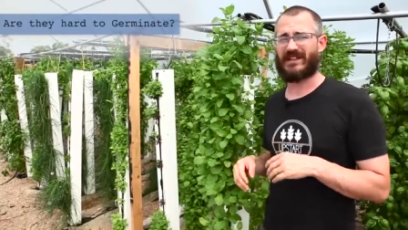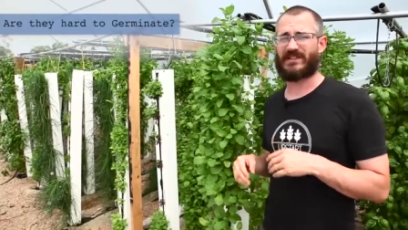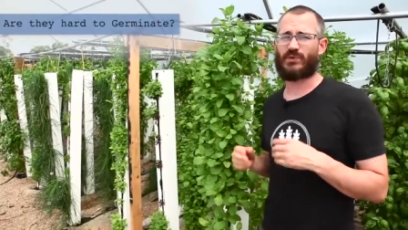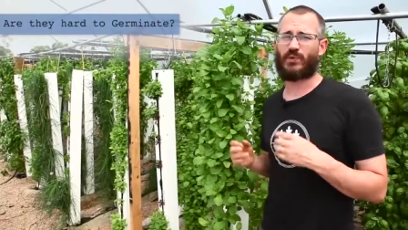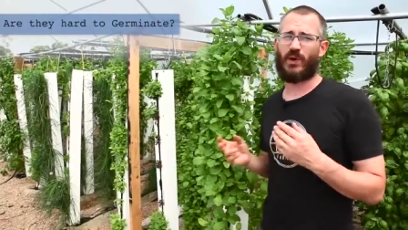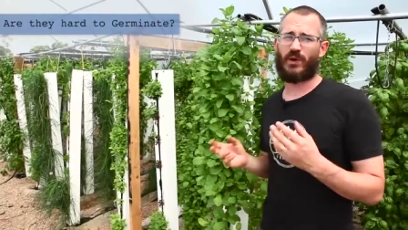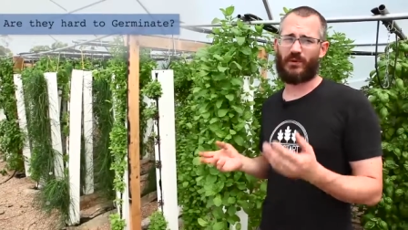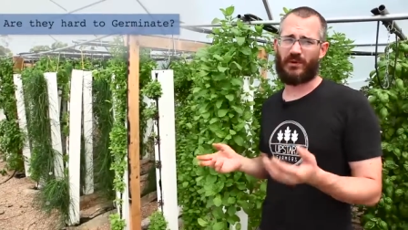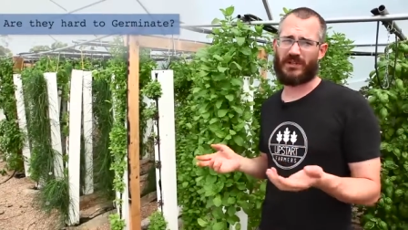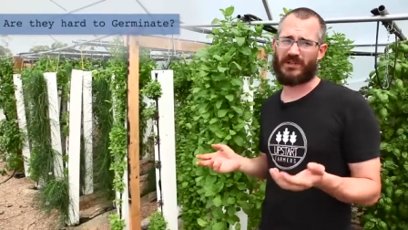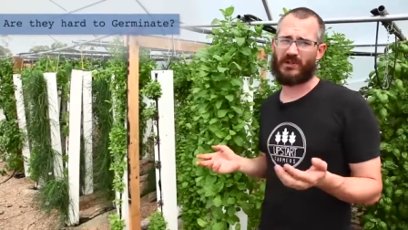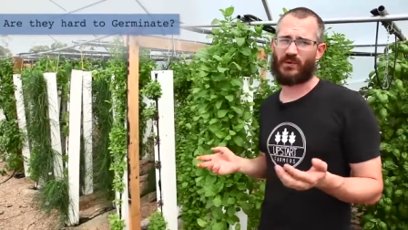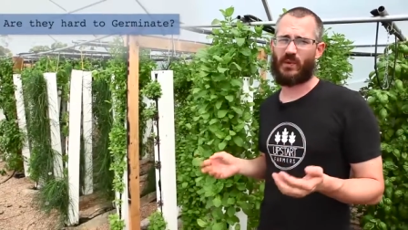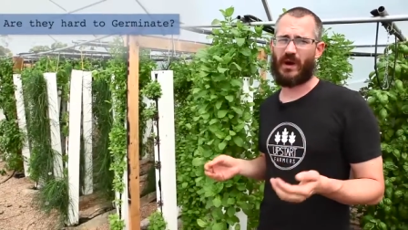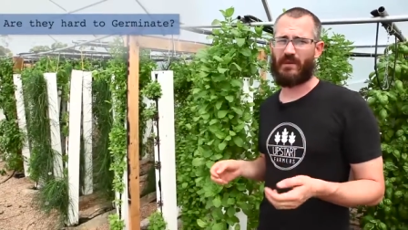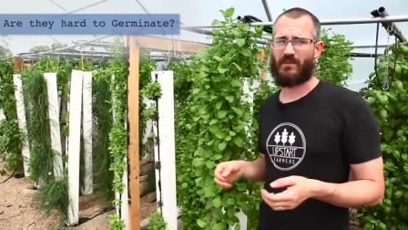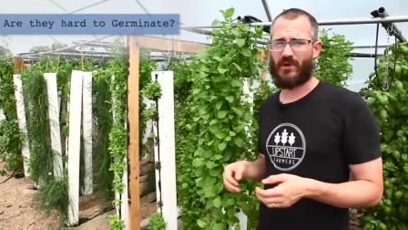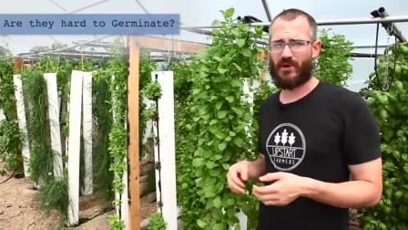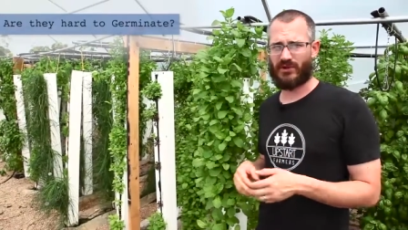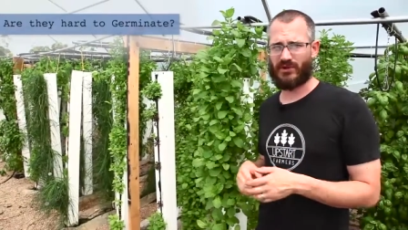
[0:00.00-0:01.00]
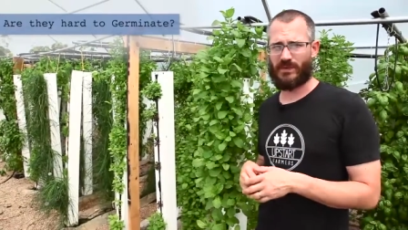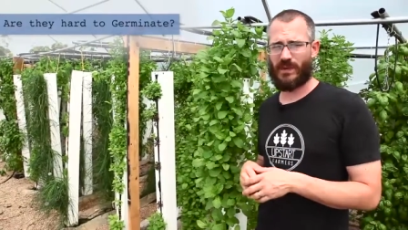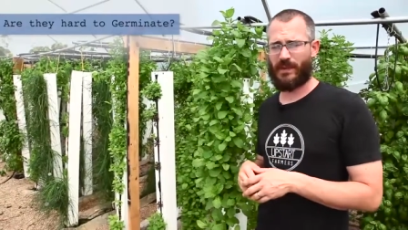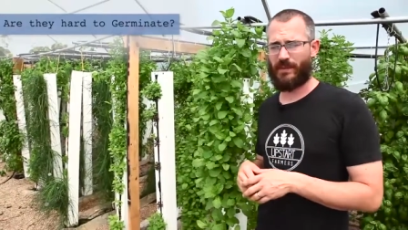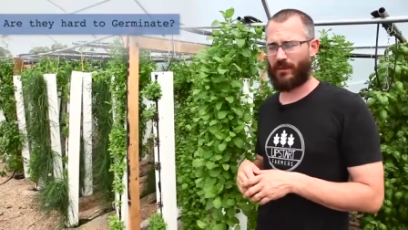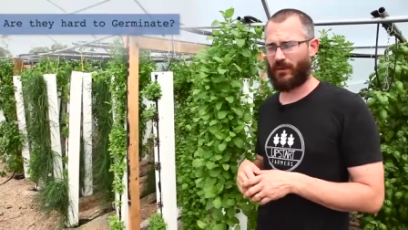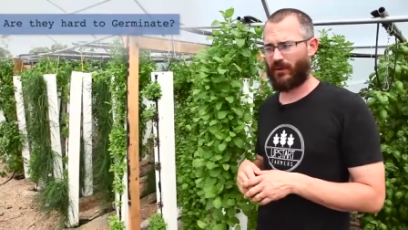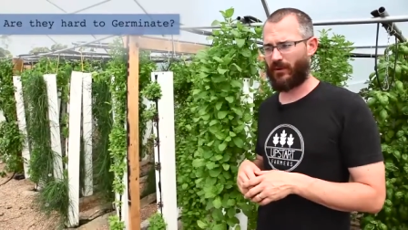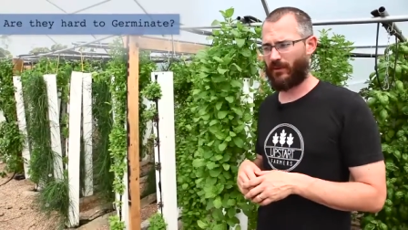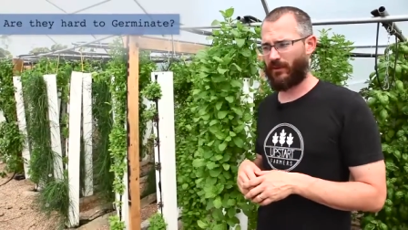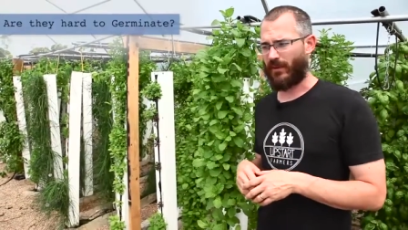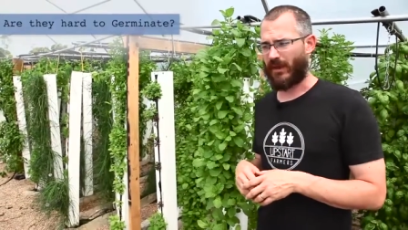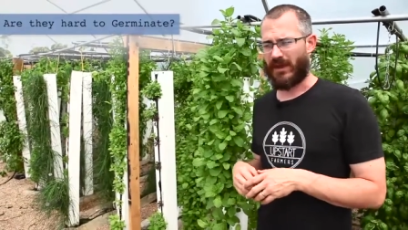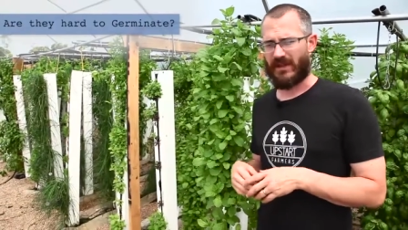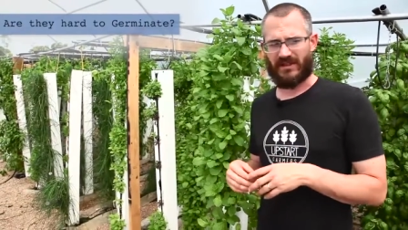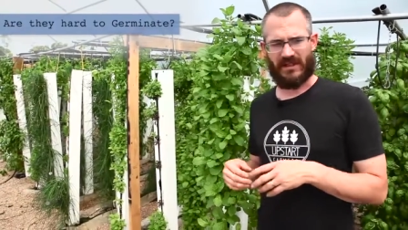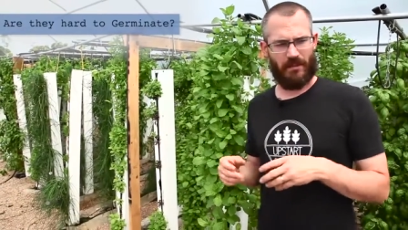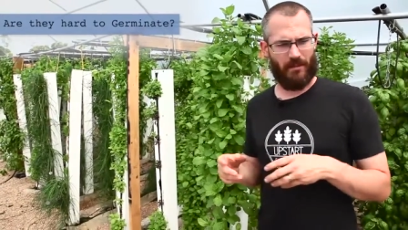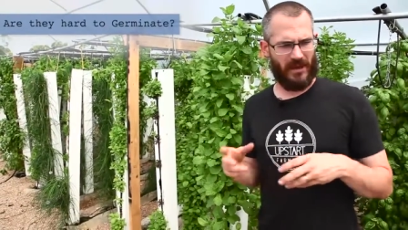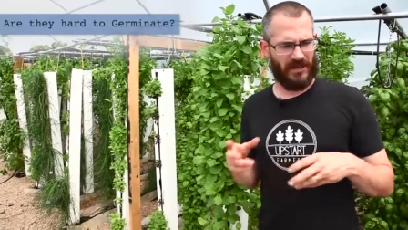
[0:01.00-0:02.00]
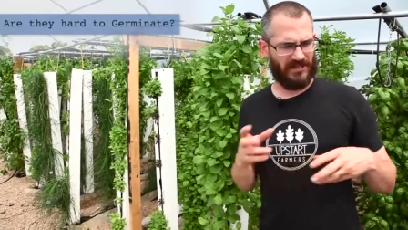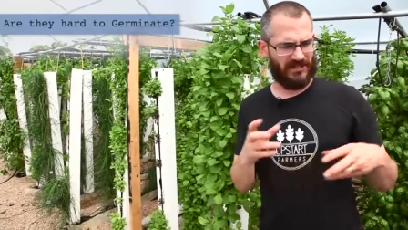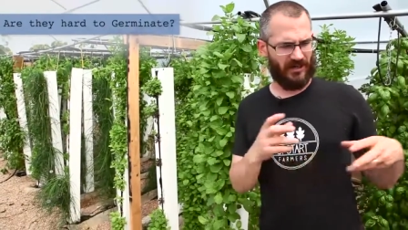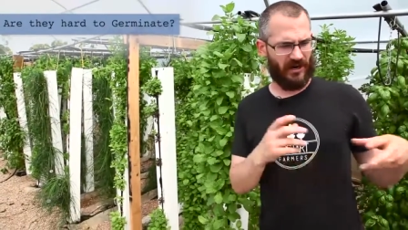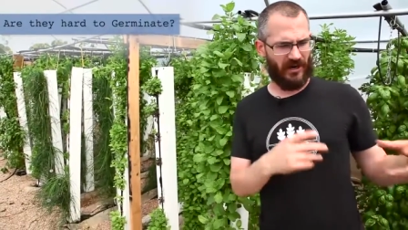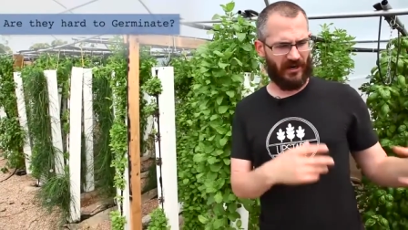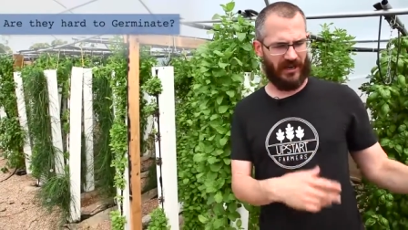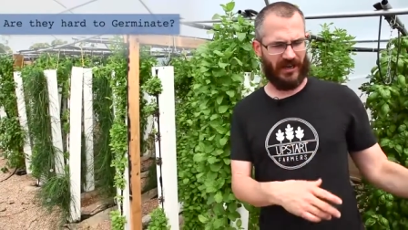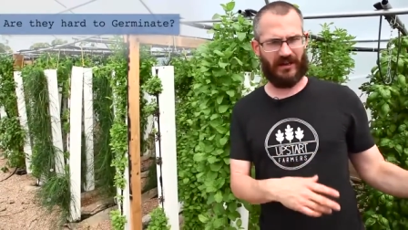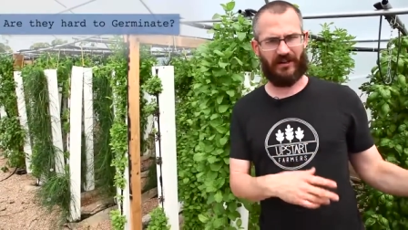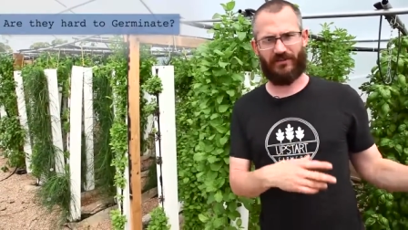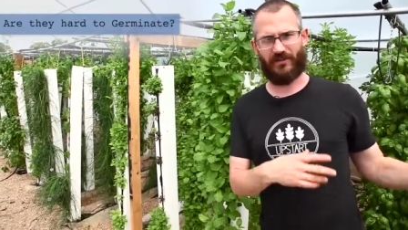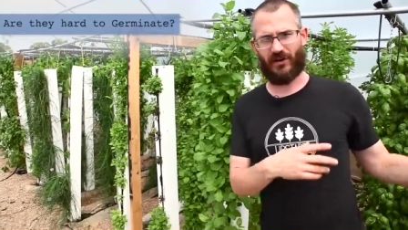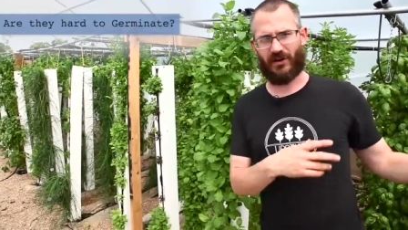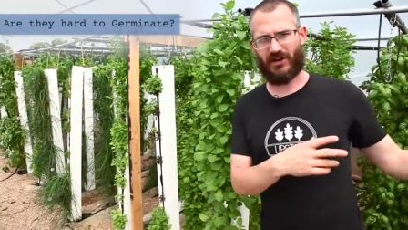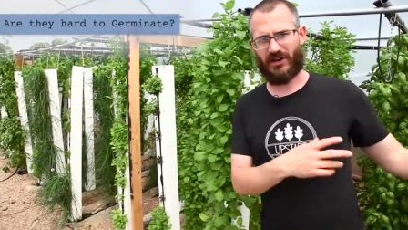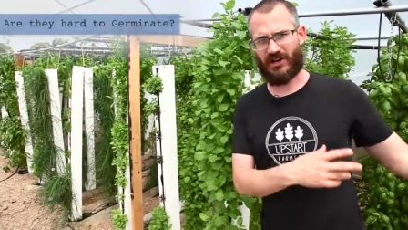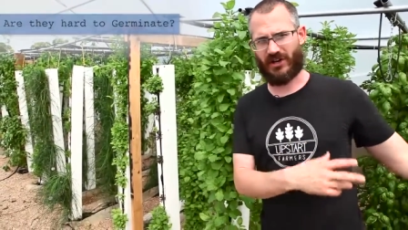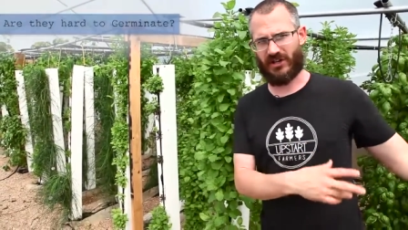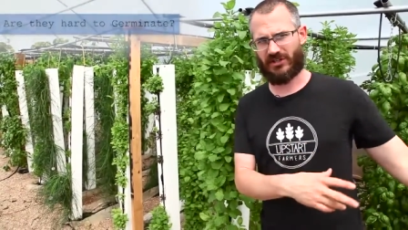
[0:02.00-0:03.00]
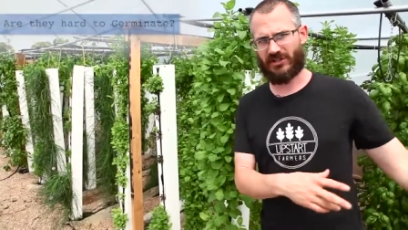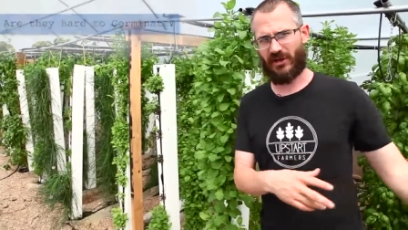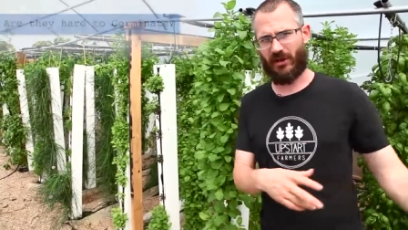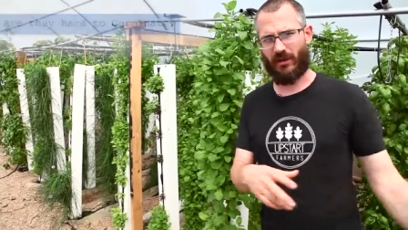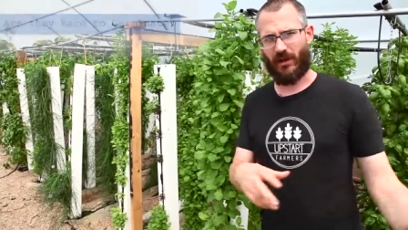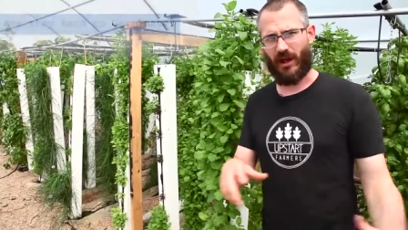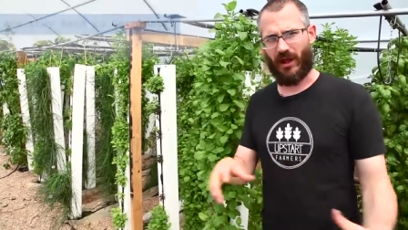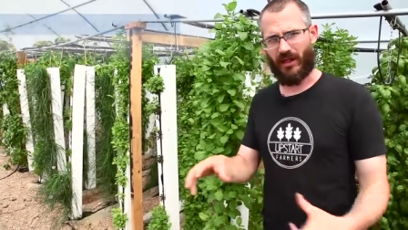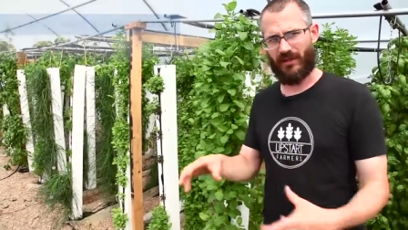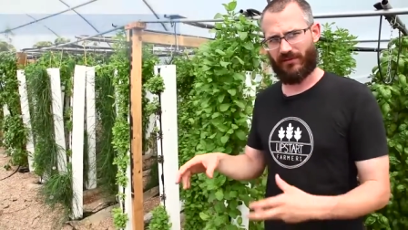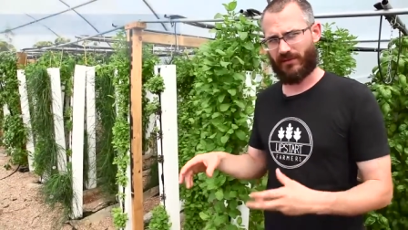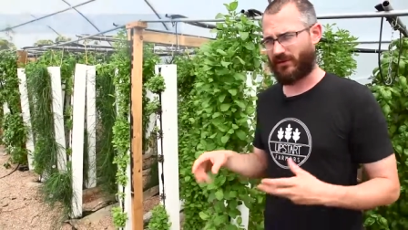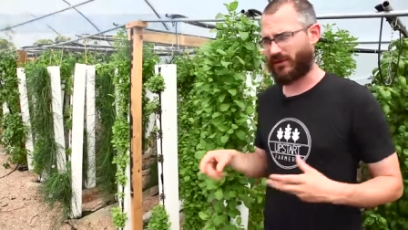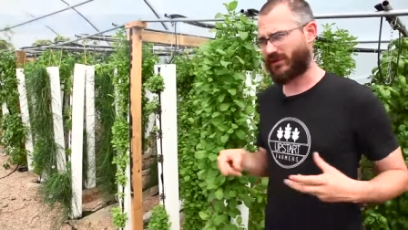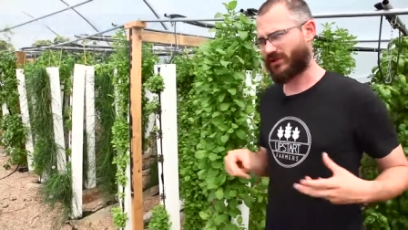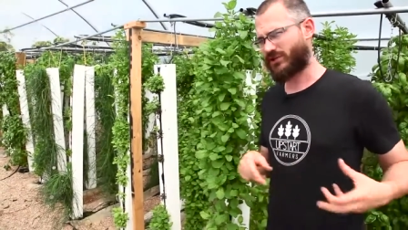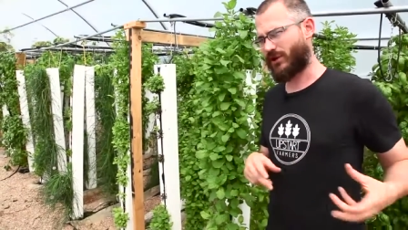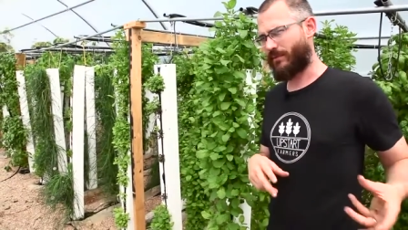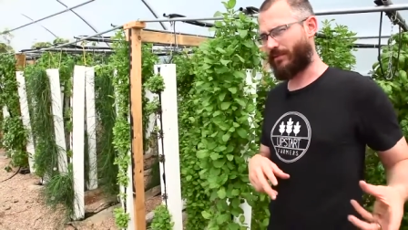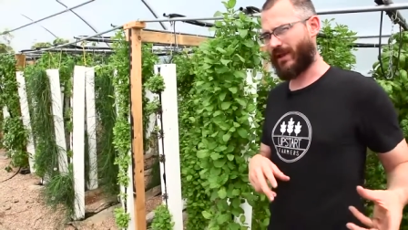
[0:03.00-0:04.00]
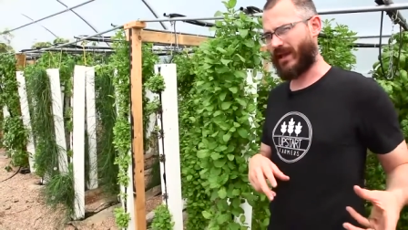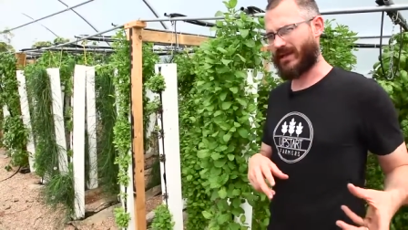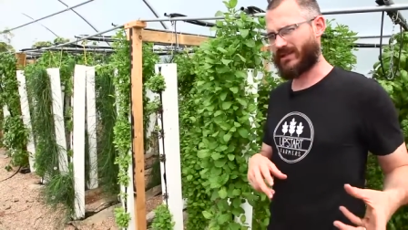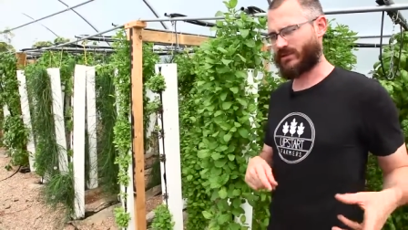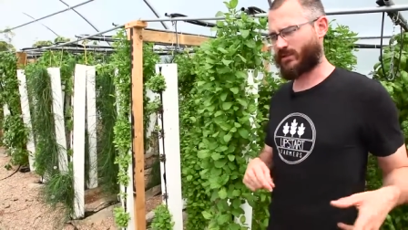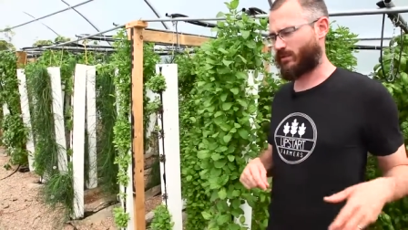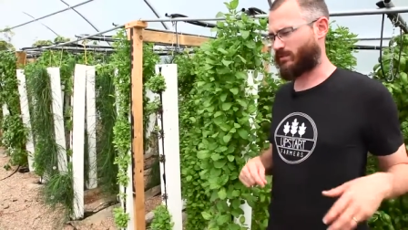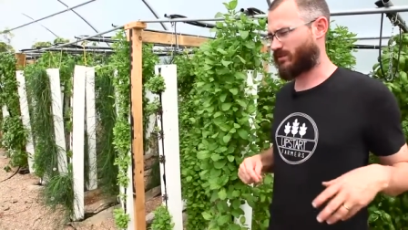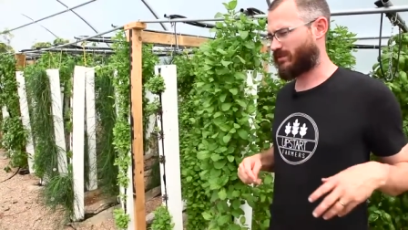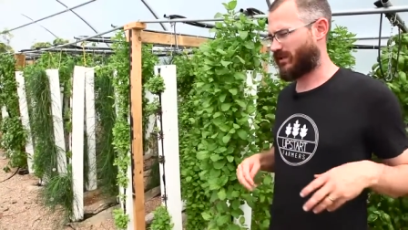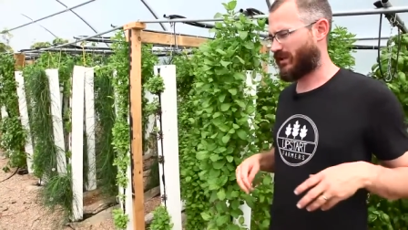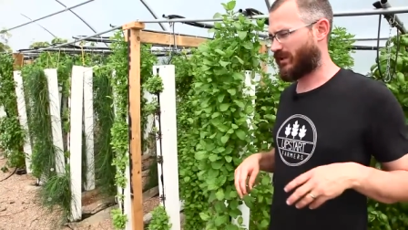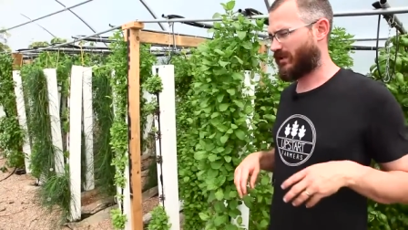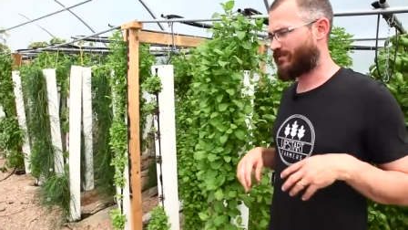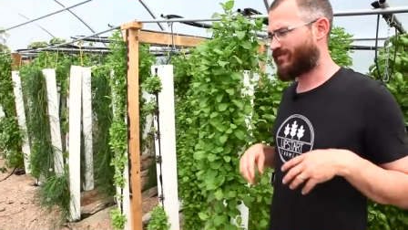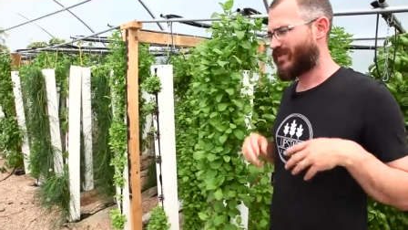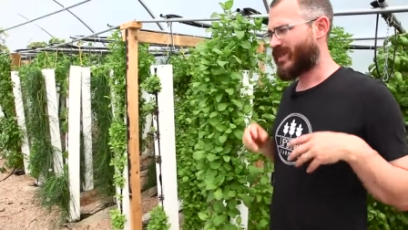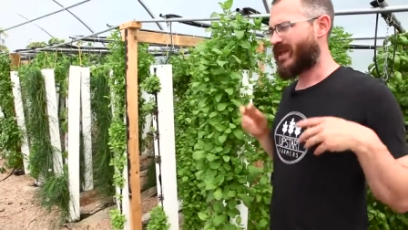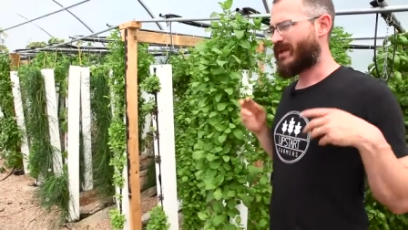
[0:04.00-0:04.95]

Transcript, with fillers: That's one reason why most people, they may start kind of their initial, all of their initial plants from seed,